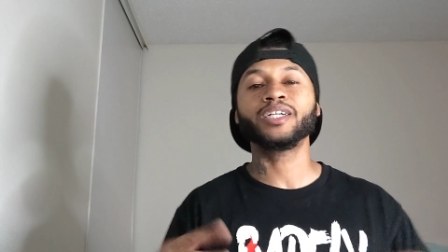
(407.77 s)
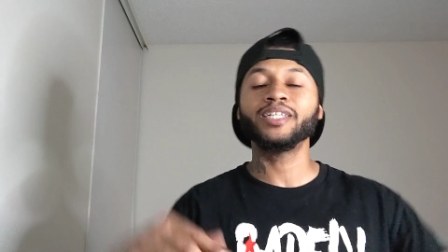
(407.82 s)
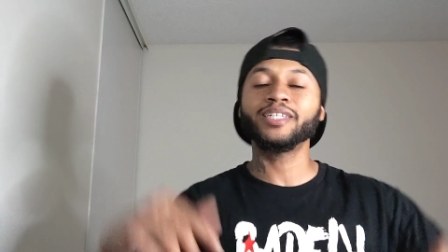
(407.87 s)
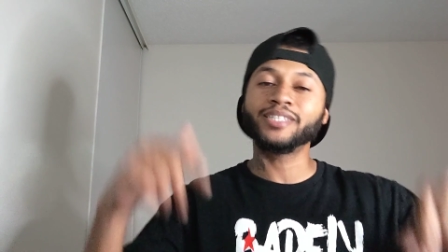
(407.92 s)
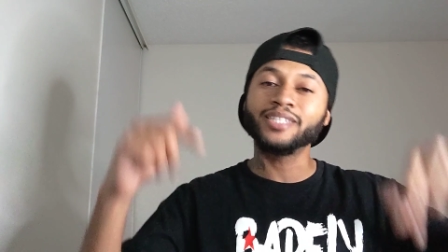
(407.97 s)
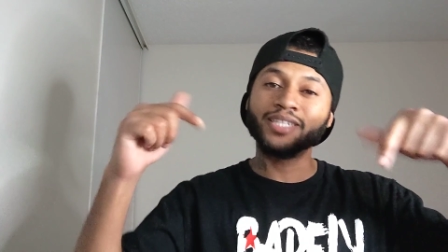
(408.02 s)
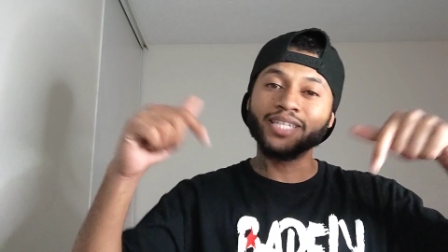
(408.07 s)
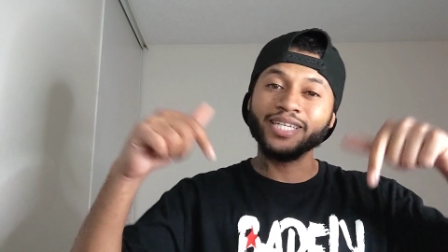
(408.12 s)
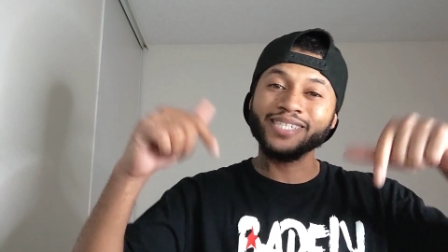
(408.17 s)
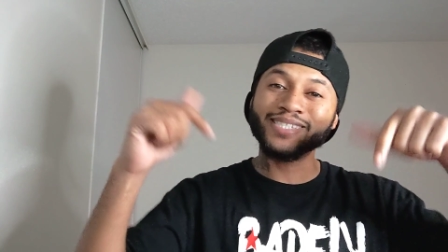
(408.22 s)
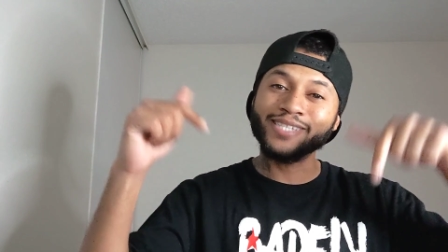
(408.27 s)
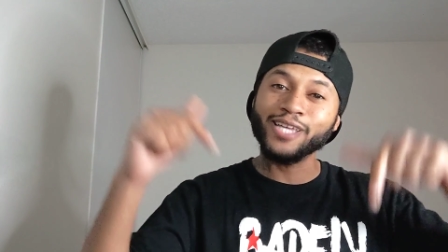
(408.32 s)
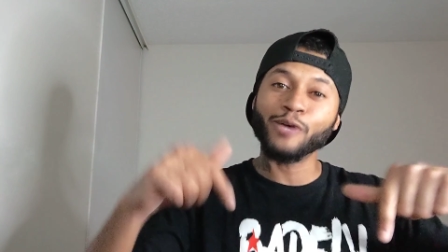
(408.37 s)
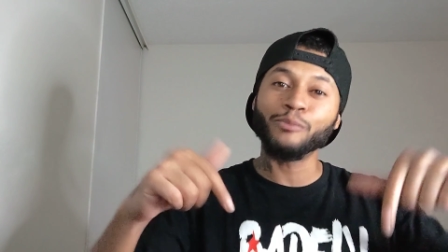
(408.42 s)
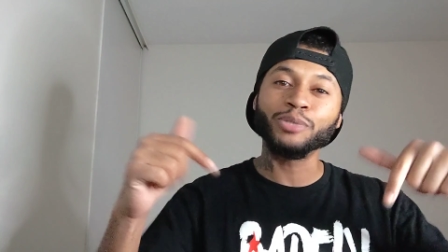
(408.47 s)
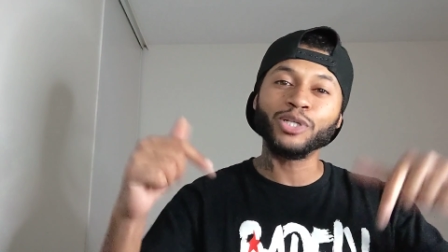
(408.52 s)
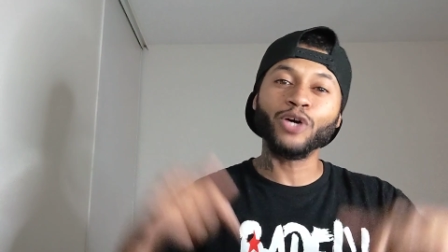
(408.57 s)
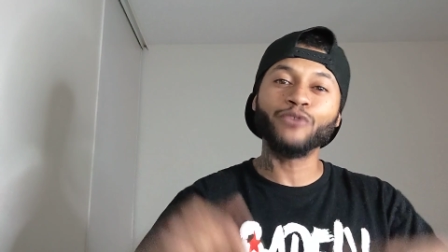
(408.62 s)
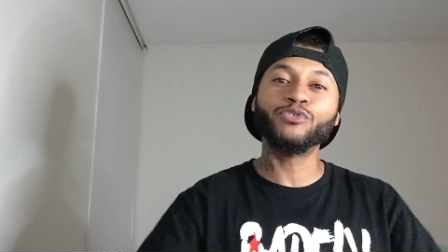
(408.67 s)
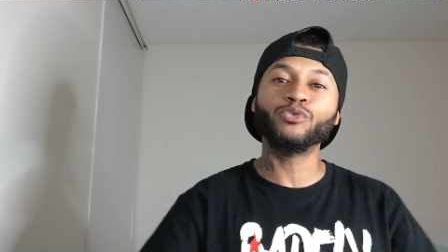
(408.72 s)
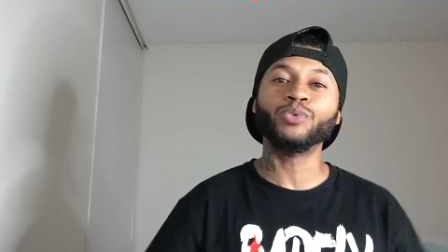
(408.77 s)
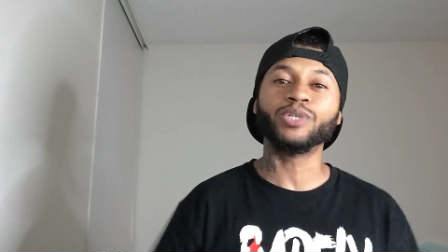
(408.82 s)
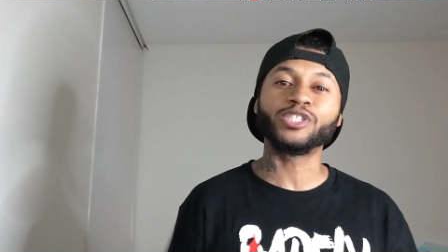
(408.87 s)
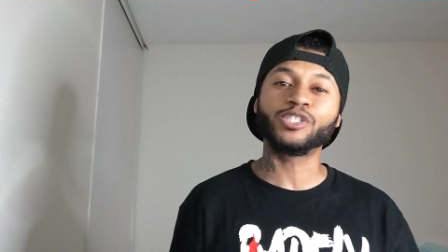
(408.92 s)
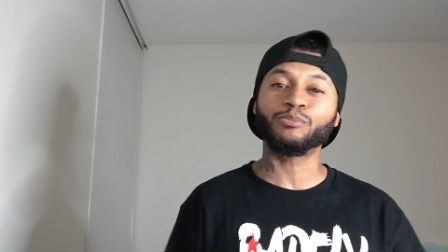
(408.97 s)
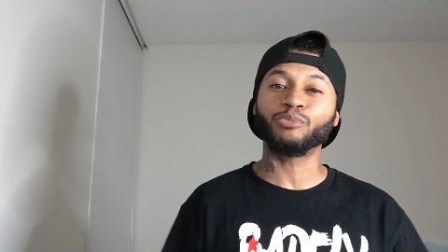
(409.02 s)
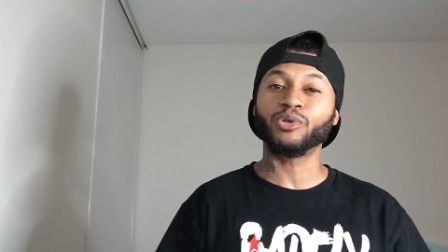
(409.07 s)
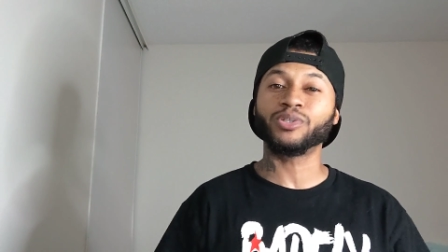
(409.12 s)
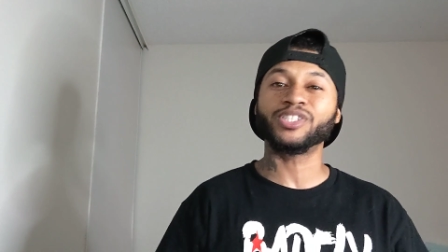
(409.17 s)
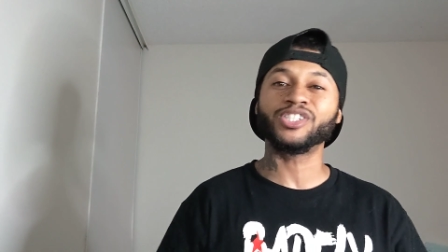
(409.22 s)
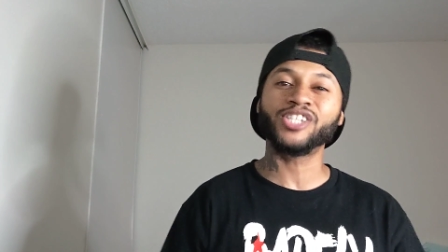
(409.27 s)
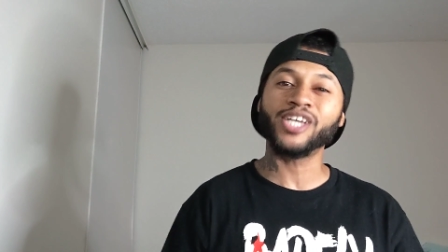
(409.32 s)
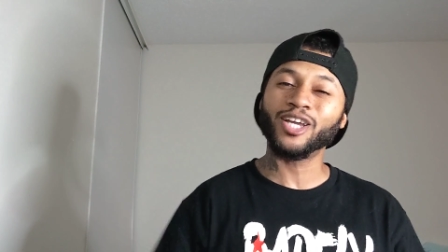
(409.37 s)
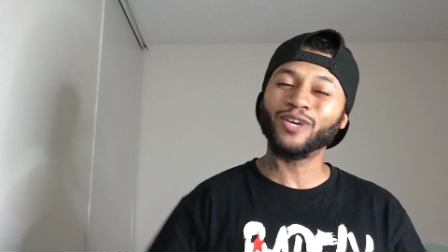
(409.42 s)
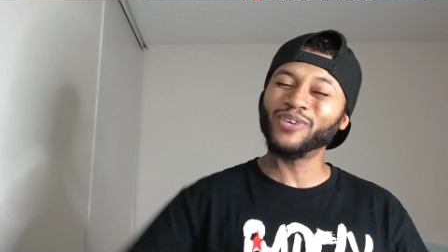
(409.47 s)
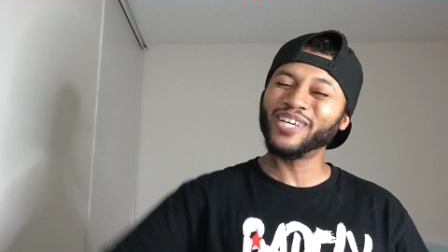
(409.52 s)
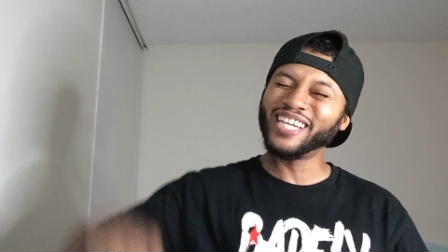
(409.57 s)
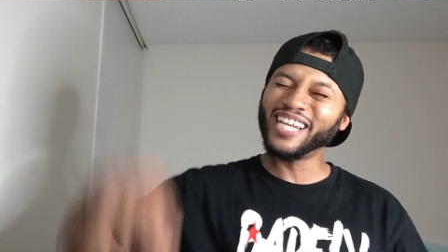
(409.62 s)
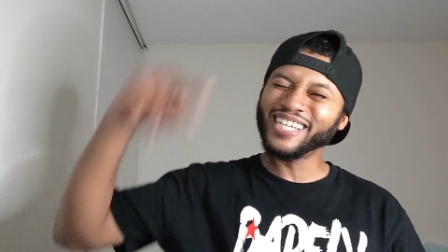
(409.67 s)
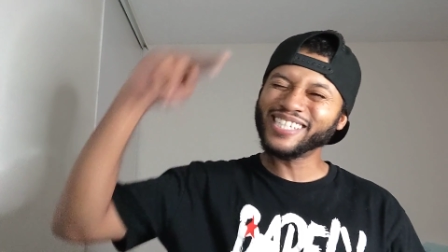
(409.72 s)
Click the links down below if you want to support the
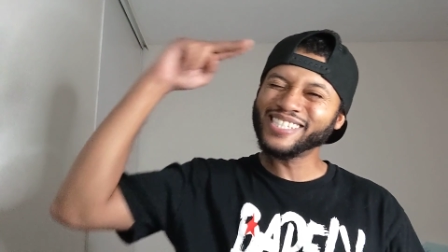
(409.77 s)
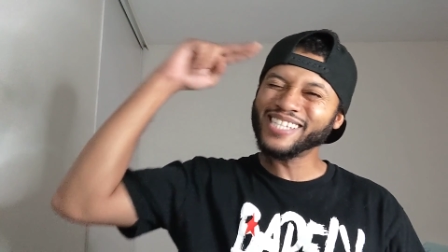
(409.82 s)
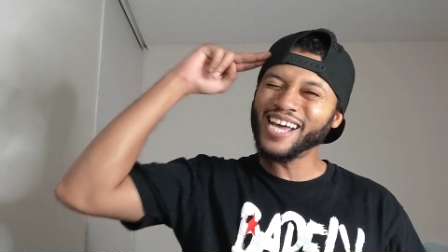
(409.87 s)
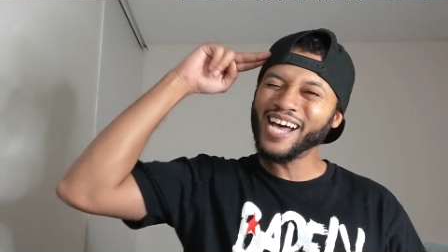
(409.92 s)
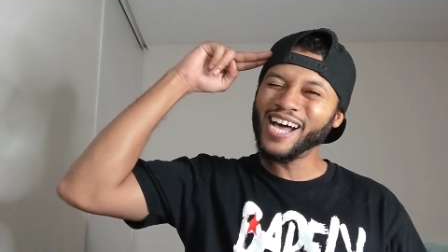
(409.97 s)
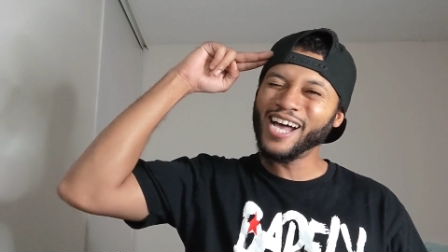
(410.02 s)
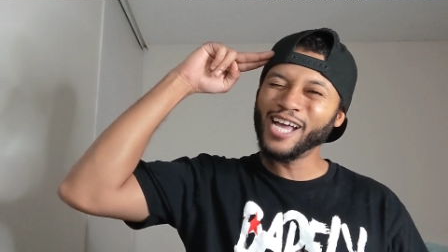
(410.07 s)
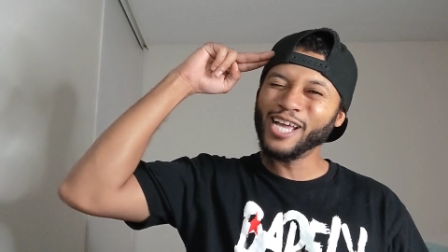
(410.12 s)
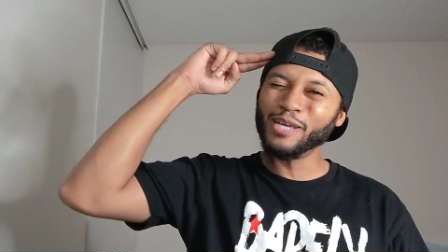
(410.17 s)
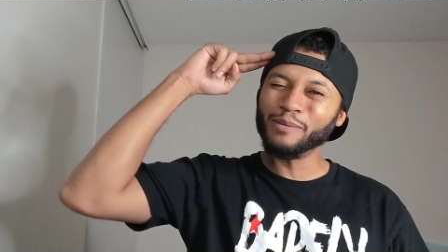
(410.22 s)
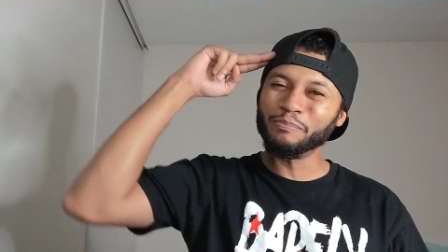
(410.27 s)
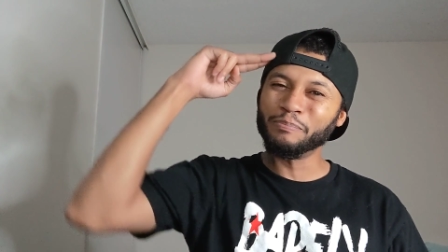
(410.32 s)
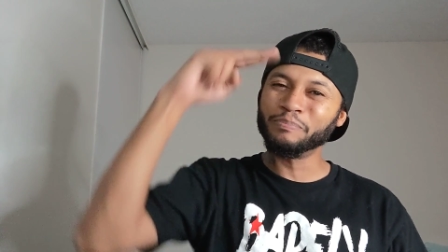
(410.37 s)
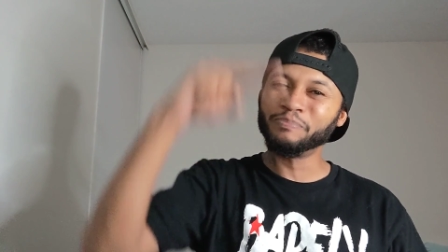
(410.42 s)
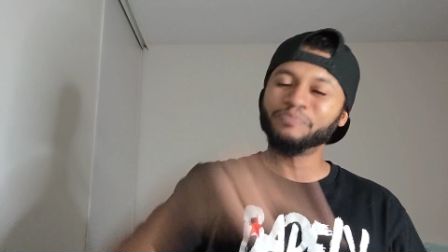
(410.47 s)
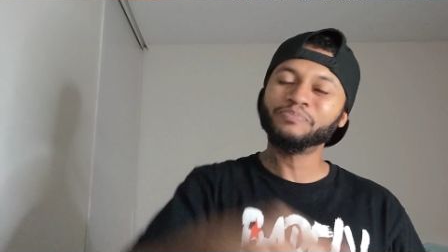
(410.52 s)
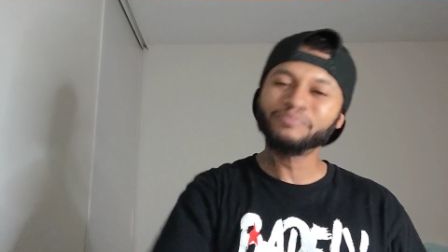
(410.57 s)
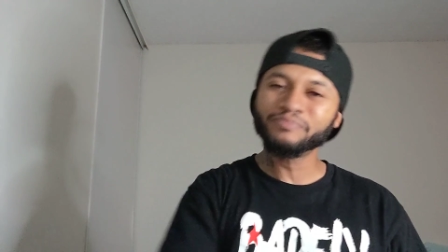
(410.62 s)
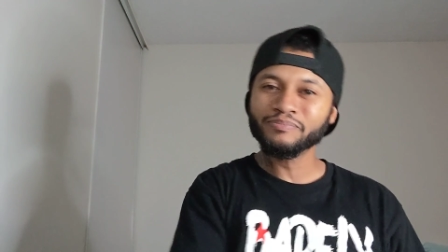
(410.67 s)
channel. And next time,